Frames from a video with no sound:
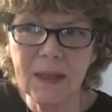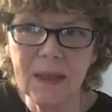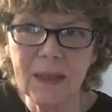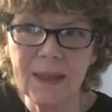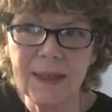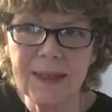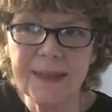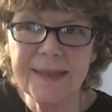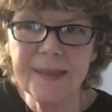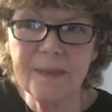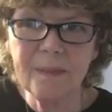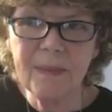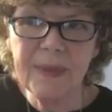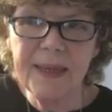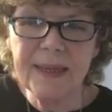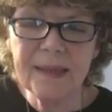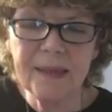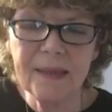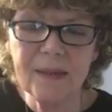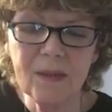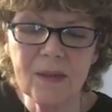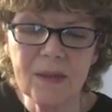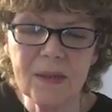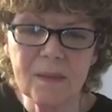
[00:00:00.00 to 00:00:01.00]
these
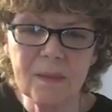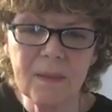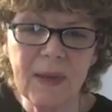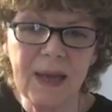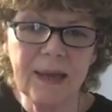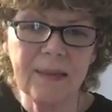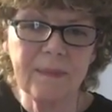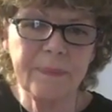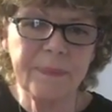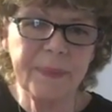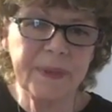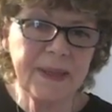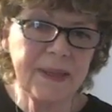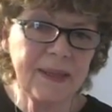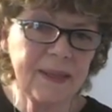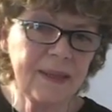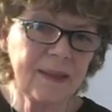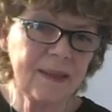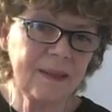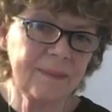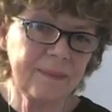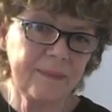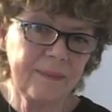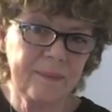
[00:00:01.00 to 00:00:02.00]
messages might
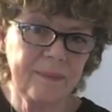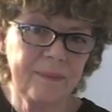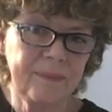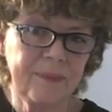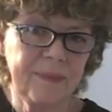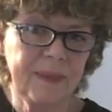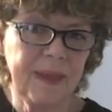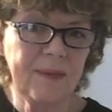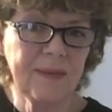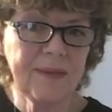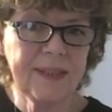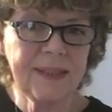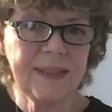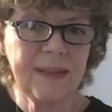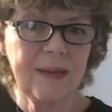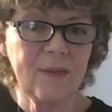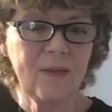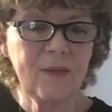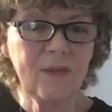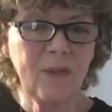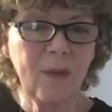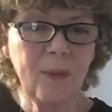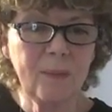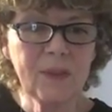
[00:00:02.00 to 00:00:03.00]
be, they've
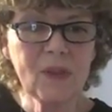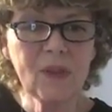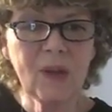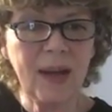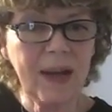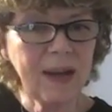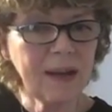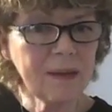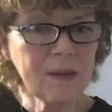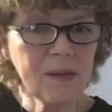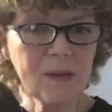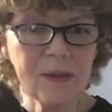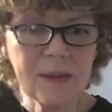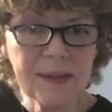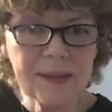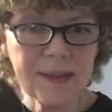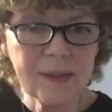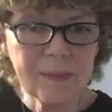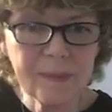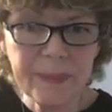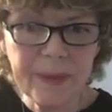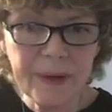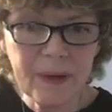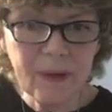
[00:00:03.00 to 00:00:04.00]
said, from childhood
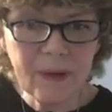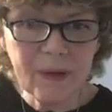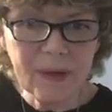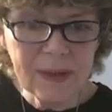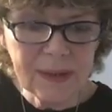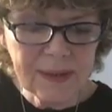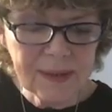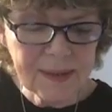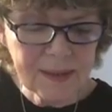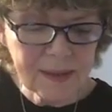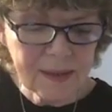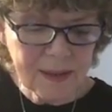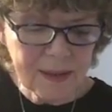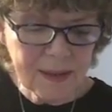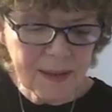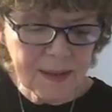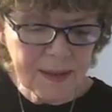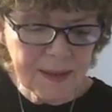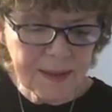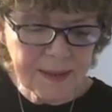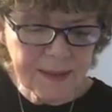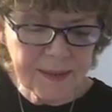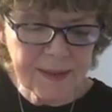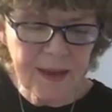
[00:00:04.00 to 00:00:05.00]

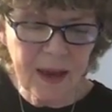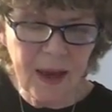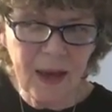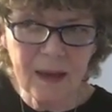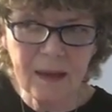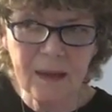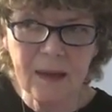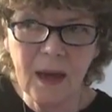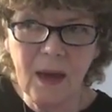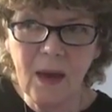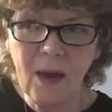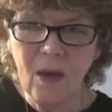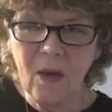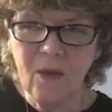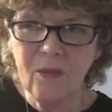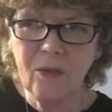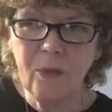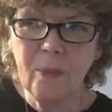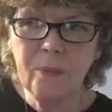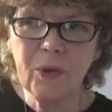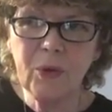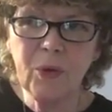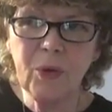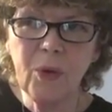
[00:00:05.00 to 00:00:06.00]
experiences and
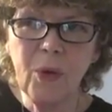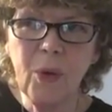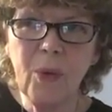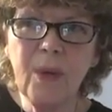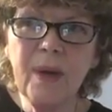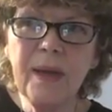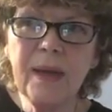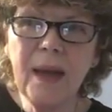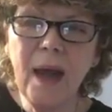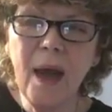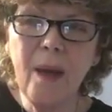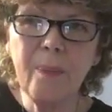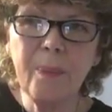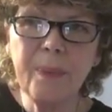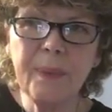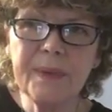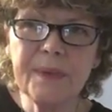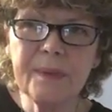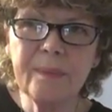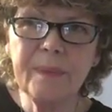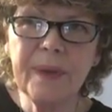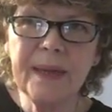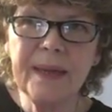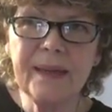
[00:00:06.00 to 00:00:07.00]
from growing up,
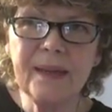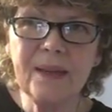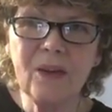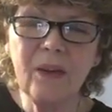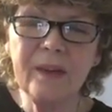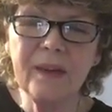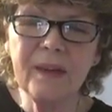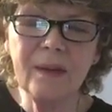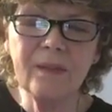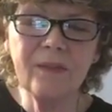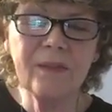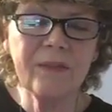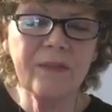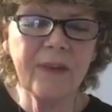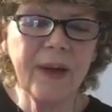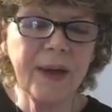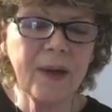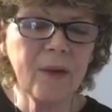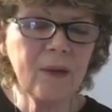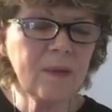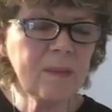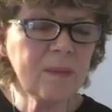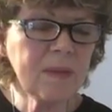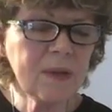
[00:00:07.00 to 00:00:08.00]
depending on the
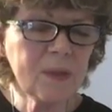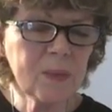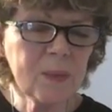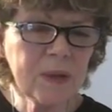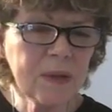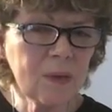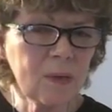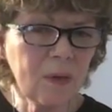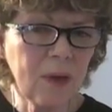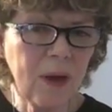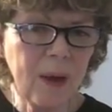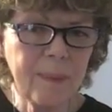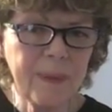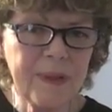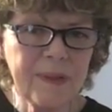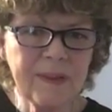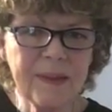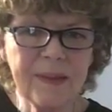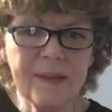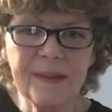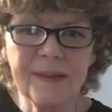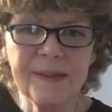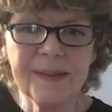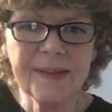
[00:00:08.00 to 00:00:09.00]
environment we grew up in
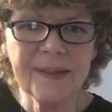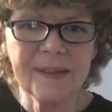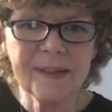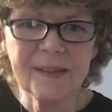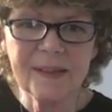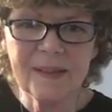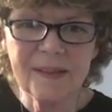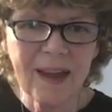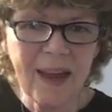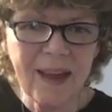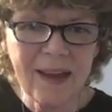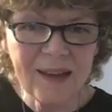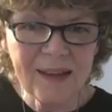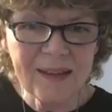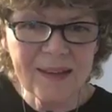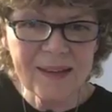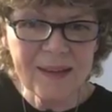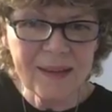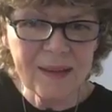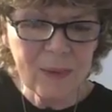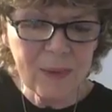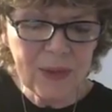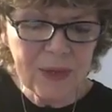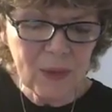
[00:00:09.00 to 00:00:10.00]
and the
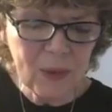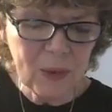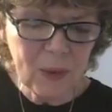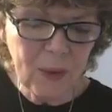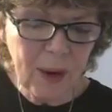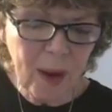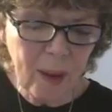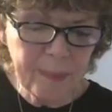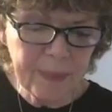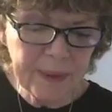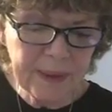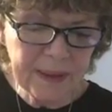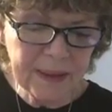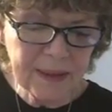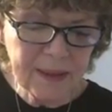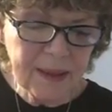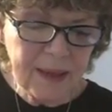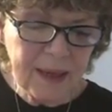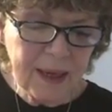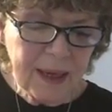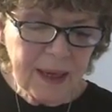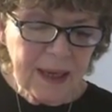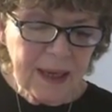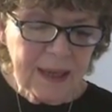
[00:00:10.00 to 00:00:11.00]
society we grew up in.
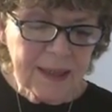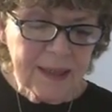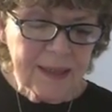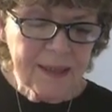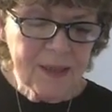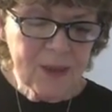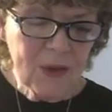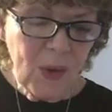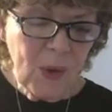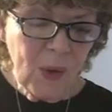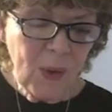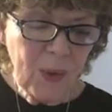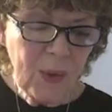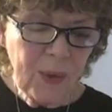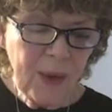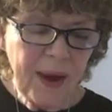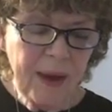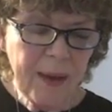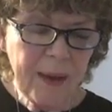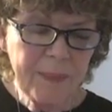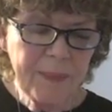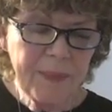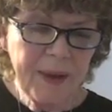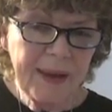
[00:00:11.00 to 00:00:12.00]
So,
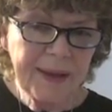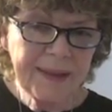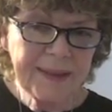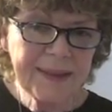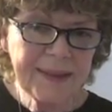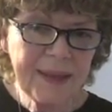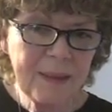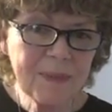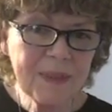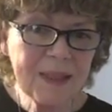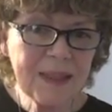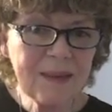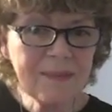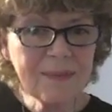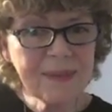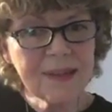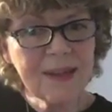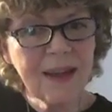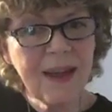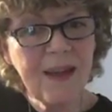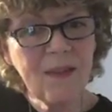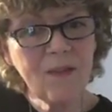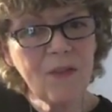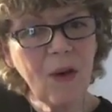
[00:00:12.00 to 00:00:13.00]
and sometimes
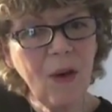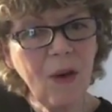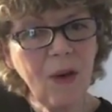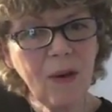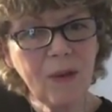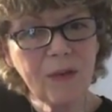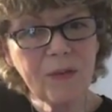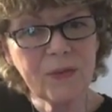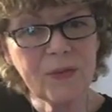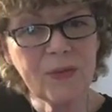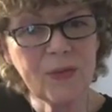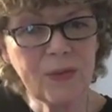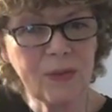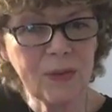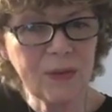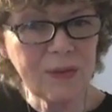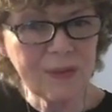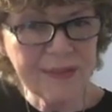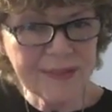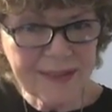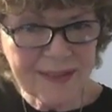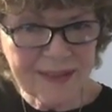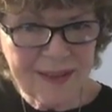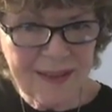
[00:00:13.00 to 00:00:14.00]
they have half
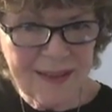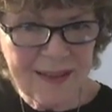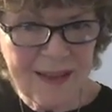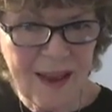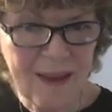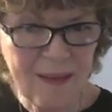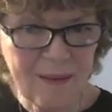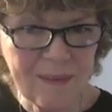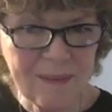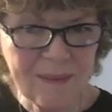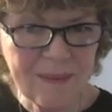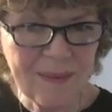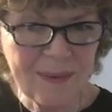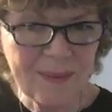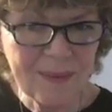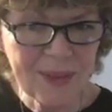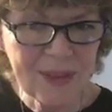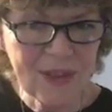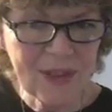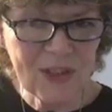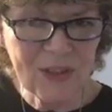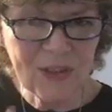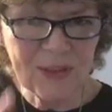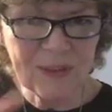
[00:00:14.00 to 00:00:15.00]
truths in them,
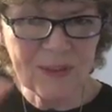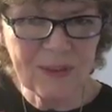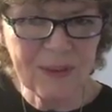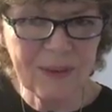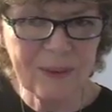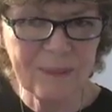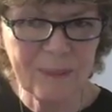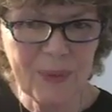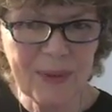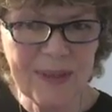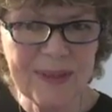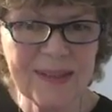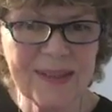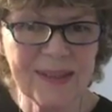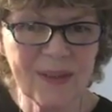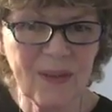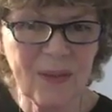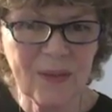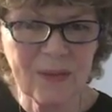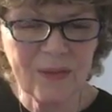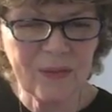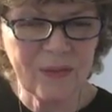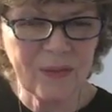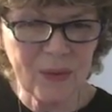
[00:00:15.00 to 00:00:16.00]
which brings
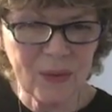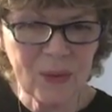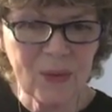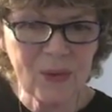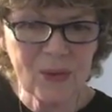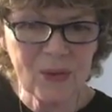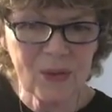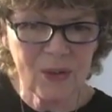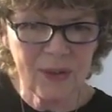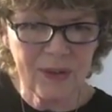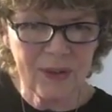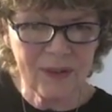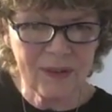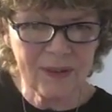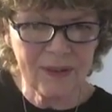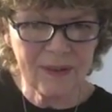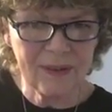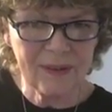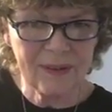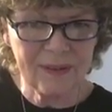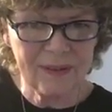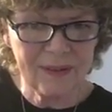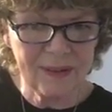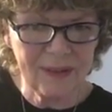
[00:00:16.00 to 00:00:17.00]
confusion,
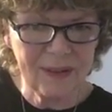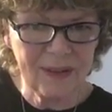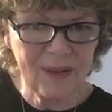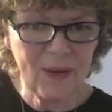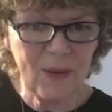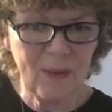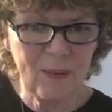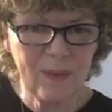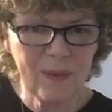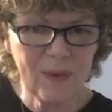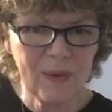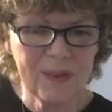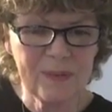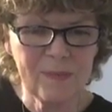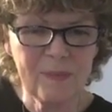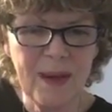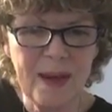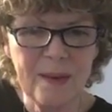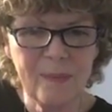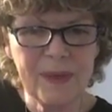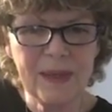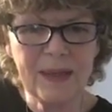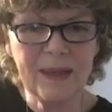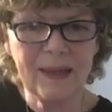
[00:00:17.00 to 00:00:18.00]
because
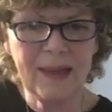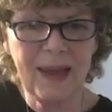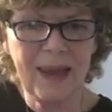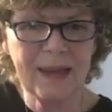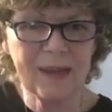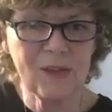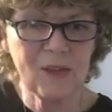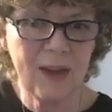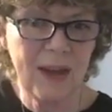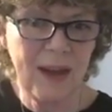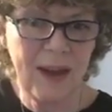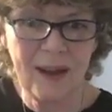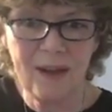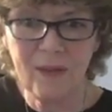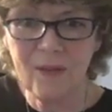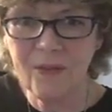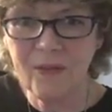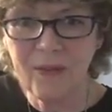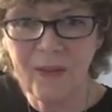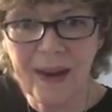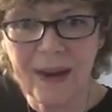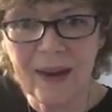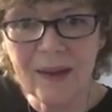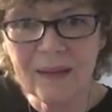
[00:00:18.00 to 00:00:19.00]
maybe Elijah had
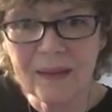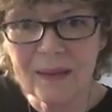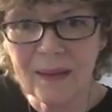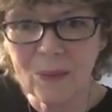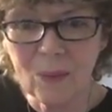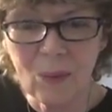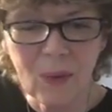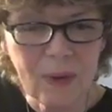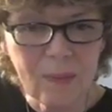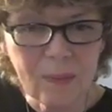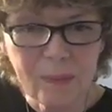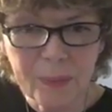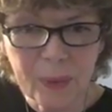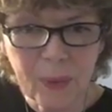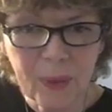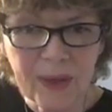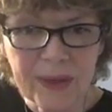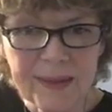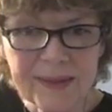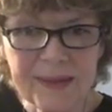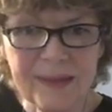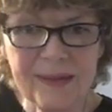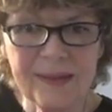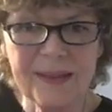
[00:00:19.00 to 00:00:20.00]
failed at one
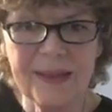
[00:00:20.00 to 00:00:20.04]
point and